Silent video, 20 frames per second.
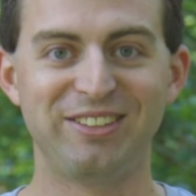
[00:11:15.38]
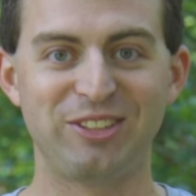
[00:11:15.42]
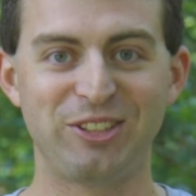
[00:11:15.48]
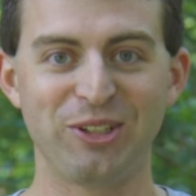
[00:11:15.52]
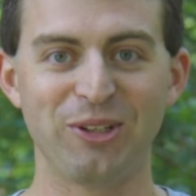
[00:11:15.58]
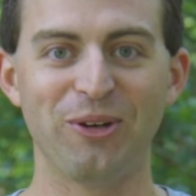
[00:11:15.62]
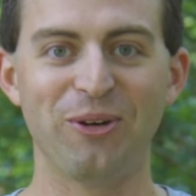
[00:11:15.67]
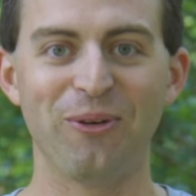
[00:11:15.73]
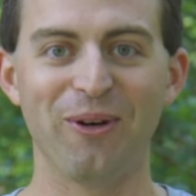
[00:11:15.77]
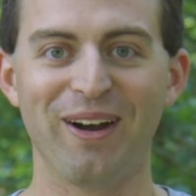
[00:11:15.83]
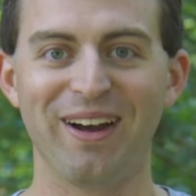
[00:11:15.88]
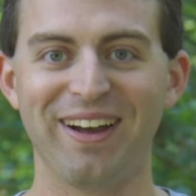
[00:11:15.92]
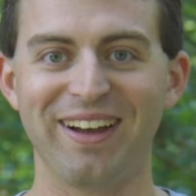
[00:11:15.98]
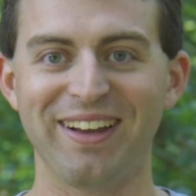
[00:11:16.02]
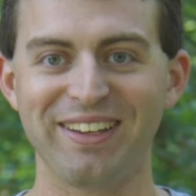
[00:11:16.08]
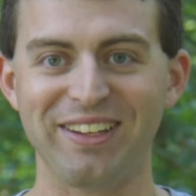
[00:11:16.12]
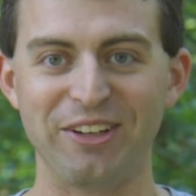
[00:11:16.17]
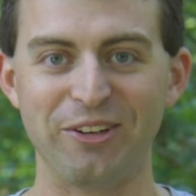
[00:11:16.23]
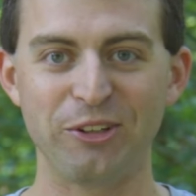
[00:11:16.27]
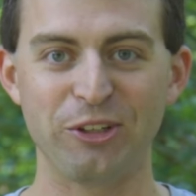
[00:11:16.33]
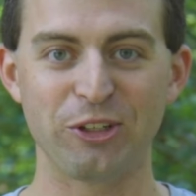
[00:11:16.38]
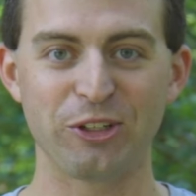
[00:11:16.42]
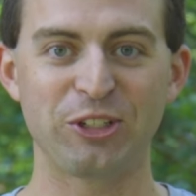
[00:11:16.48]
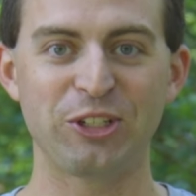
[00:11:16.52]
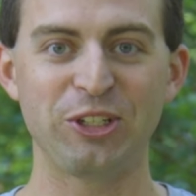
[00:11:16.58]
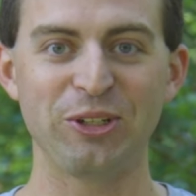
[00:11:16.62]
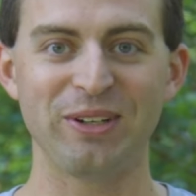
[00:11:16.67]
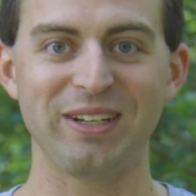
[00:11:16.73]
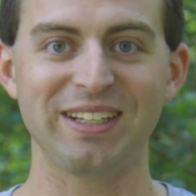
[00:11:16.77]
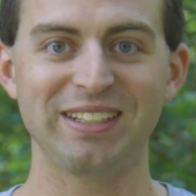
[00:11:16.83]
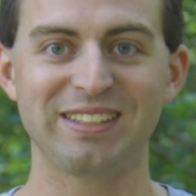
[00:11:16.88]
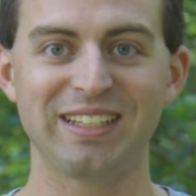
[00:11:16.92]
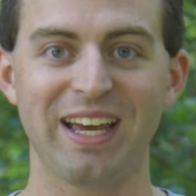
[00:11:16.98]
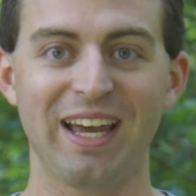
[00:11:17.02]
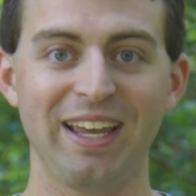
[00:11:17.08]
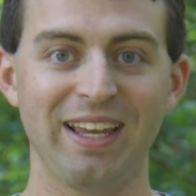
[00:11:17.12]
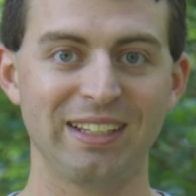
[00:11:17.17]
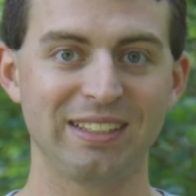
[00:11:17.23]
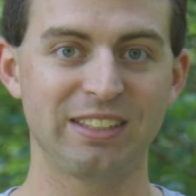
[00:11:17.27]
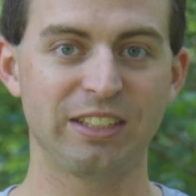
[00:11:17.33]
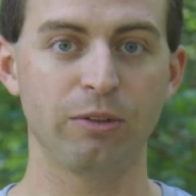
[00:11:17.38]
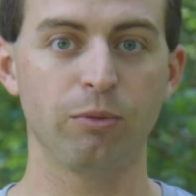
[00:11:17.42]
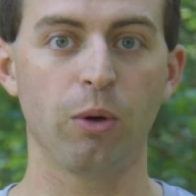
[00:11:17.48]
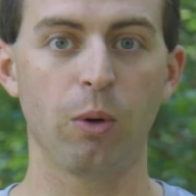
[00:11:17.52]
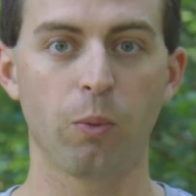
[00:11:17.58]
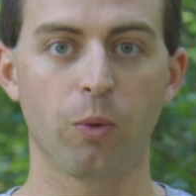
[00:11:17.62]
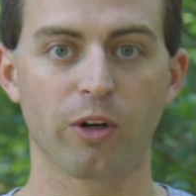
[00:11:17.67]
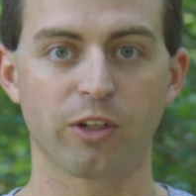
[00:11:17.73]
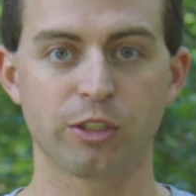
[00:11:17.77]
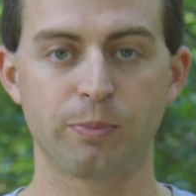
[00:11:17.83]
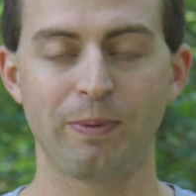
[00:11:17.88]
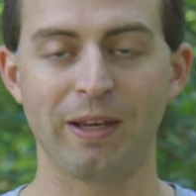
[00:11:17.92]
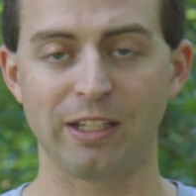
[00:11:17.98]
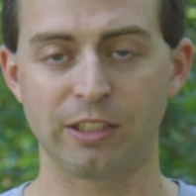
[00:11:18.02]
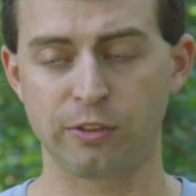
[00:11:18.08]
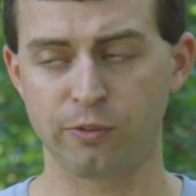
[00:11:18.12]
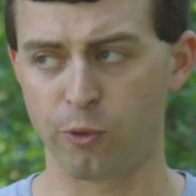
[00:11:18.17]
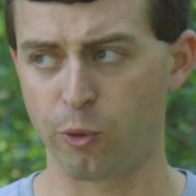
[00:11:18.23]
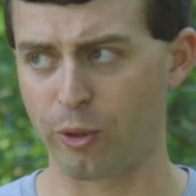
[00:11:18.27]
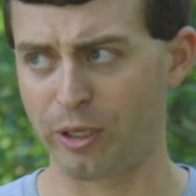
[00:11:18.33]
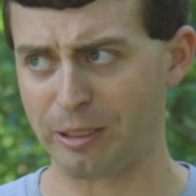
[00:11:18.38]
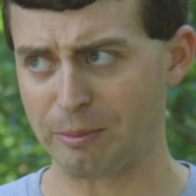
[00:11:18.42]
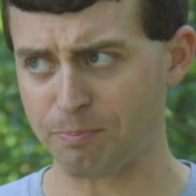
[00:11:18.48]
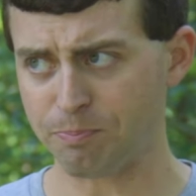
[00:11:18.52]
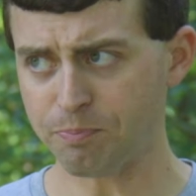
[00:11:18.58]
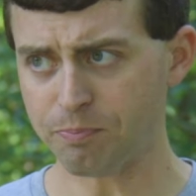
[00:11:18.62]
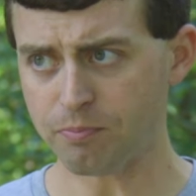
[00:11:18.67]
to uh, you know your shooting day and see what works best for you.